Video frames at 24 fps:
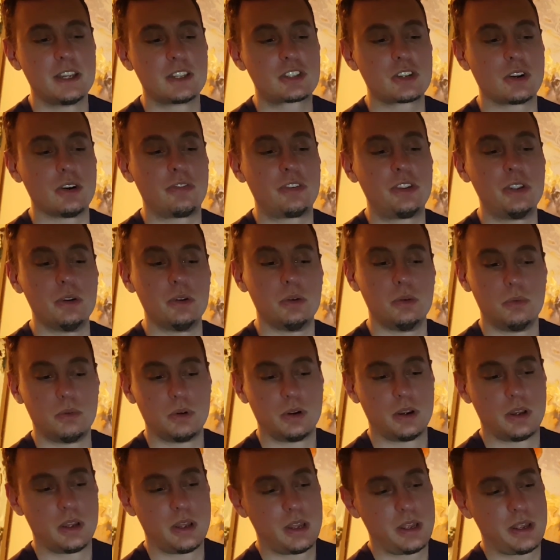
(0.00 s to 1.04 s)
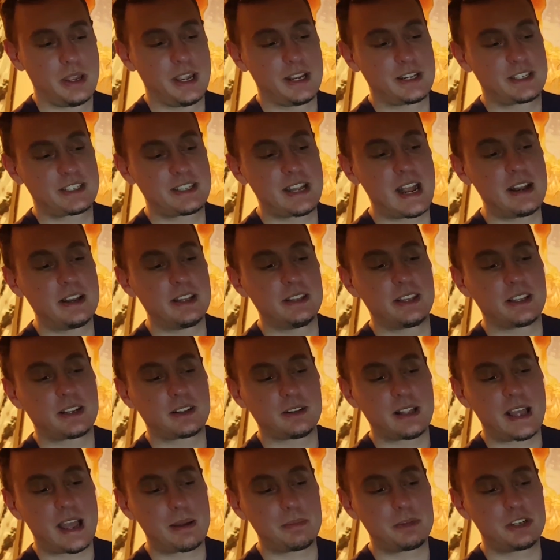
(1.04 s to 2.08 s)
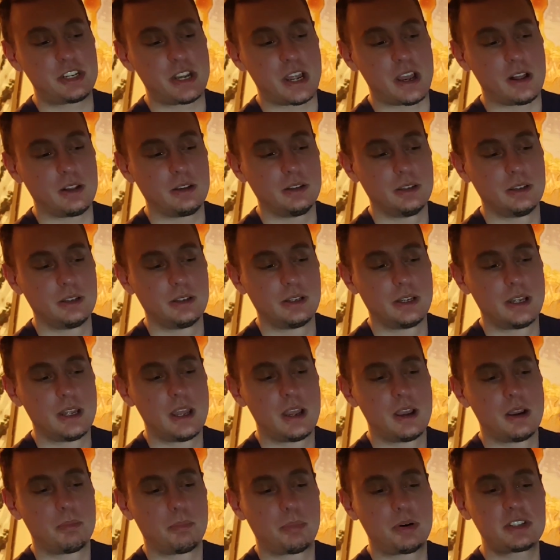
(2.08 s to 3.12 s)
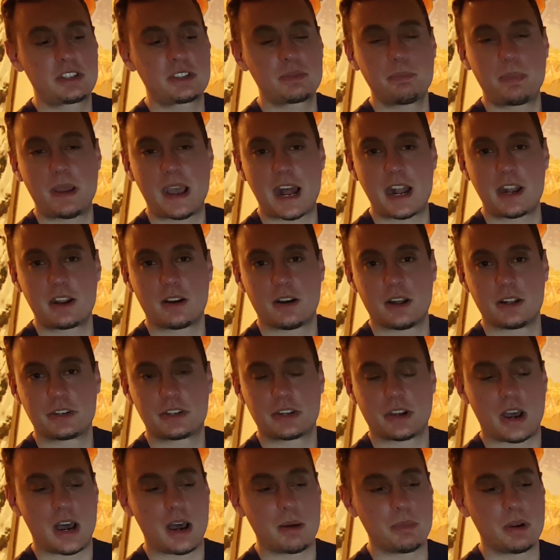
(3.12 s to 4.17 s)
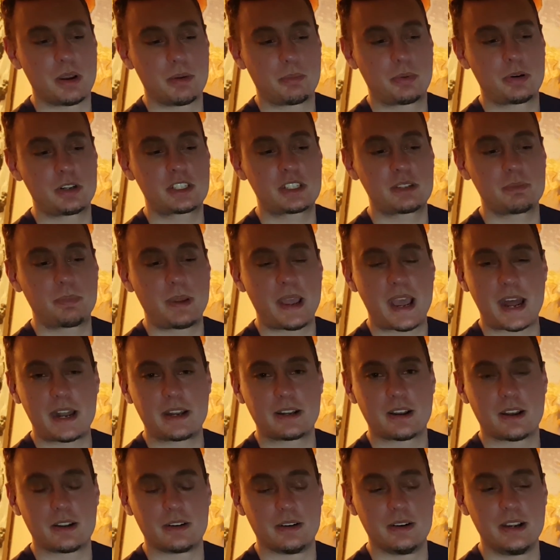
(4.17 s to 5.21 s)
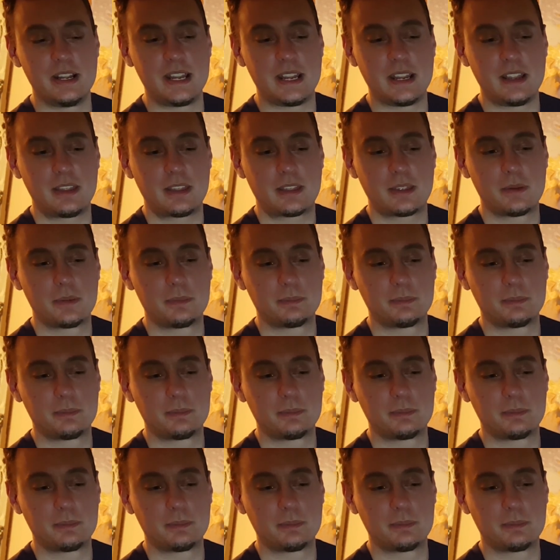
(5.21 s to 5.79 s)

So if you extended the clamshell, put some padding on top, put some padding underneath,